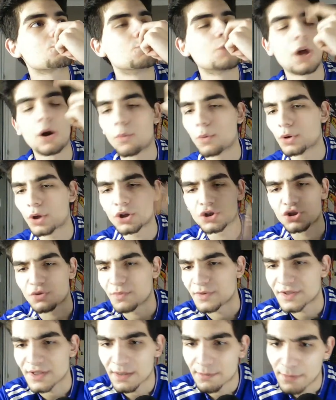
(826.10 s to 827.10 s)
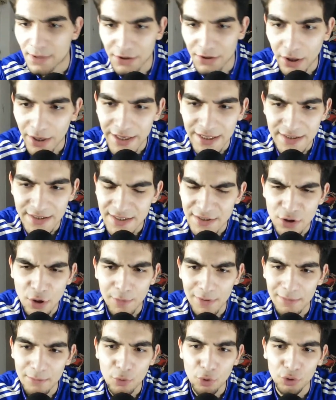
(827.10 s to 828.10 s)
100%, man. No, he's got to
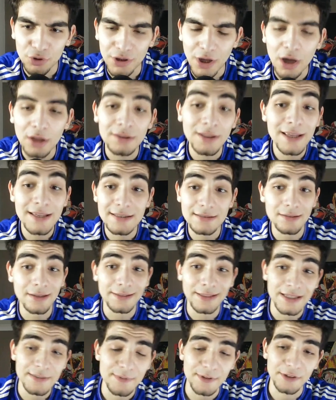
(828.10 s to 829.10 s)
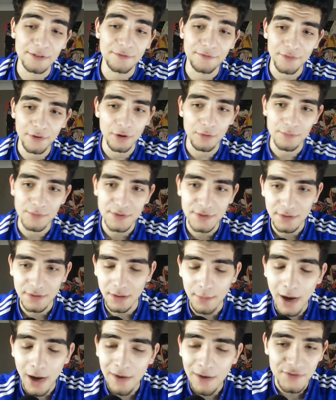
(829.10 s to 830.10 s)
be more than that. Unless like that's been confirmed.
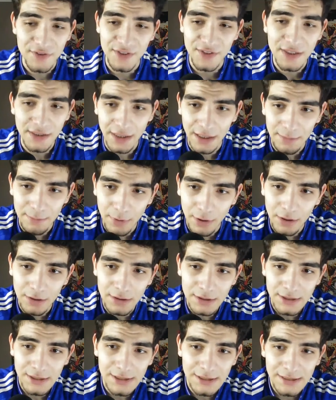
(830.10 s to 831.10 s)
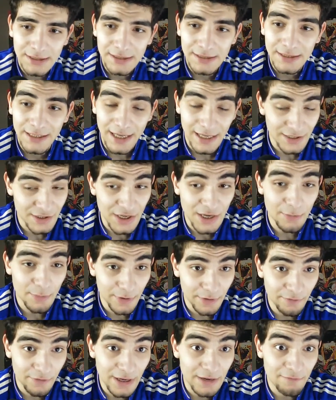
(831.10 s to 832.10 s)
I haven't seen that, but
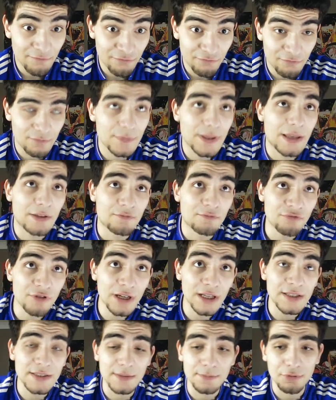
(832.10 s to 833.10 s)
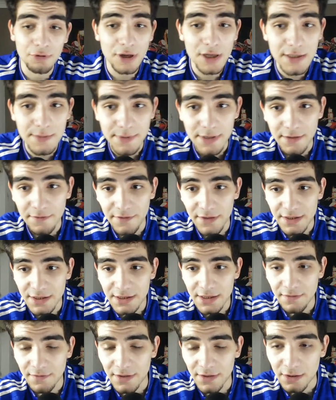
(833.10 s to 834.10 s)
it really surprised me if
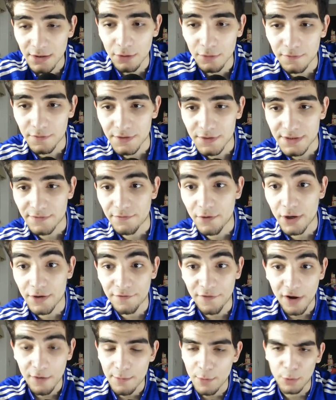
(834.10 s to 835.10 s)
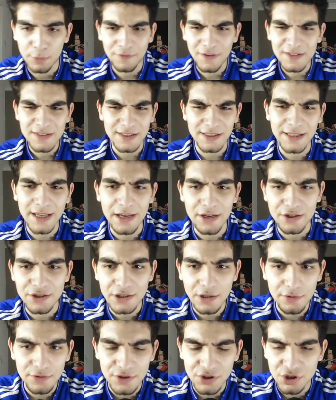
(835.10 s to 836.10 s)
he'd go for 35 mil. If that's the case,
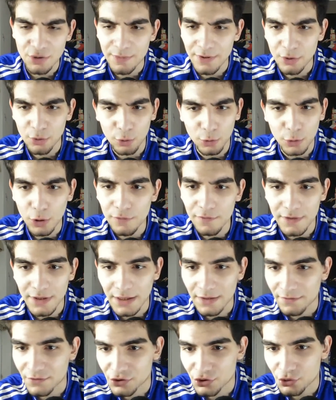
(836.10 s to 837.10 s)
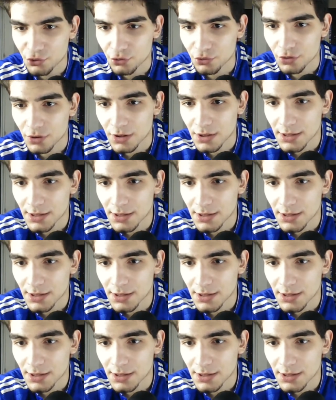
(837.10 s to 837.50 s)
Chelsea should be all over that for sure.